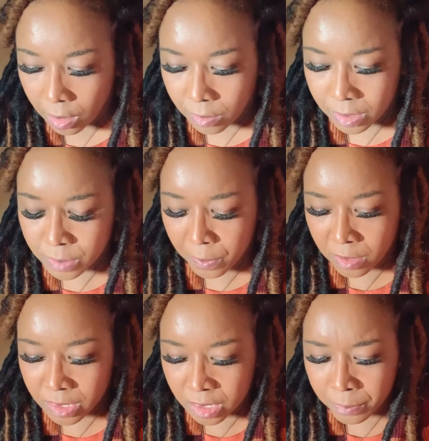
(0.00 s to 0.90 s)
This
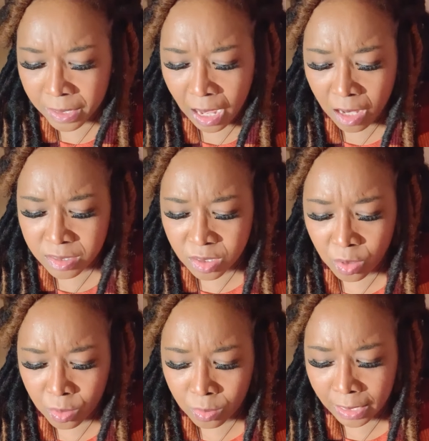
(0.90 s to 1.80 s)
person could be
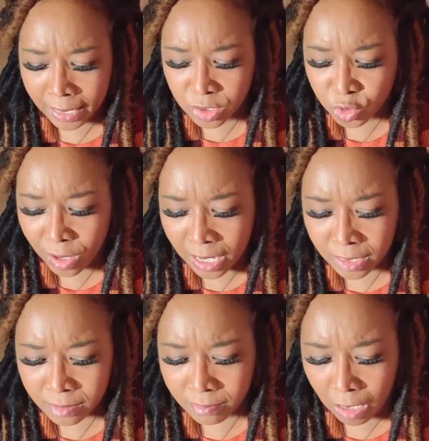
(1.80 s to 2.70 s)
also like trying